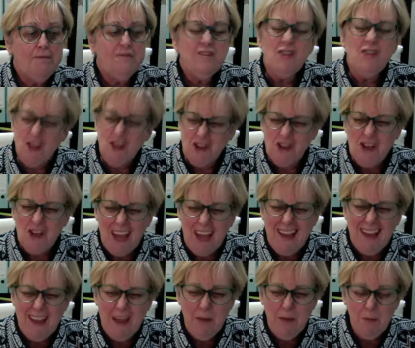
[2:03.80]
just
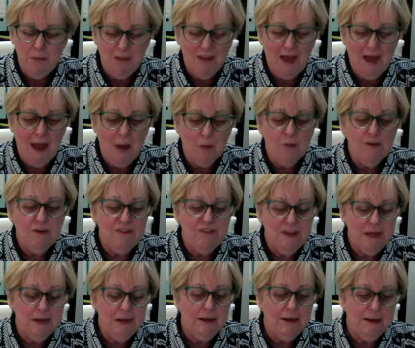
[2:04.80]
check in with how we're
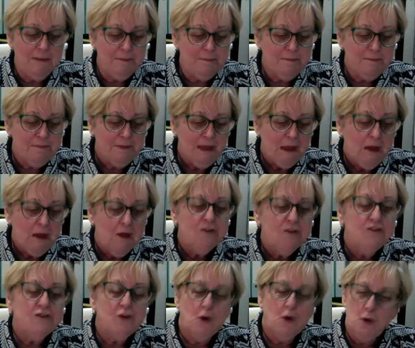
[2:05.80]
feeling.
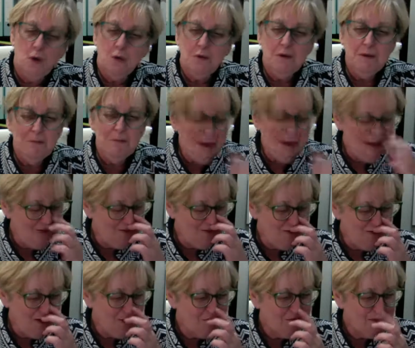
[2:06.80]
So you might have
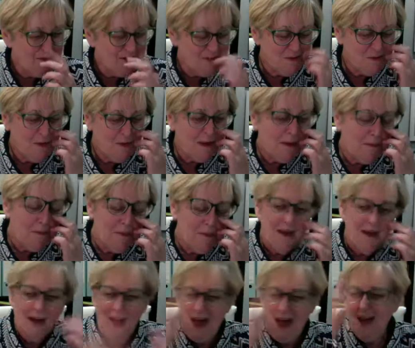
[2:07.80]
found this week a bit
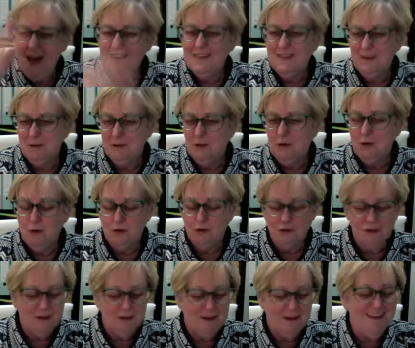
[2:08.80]
highs and lows.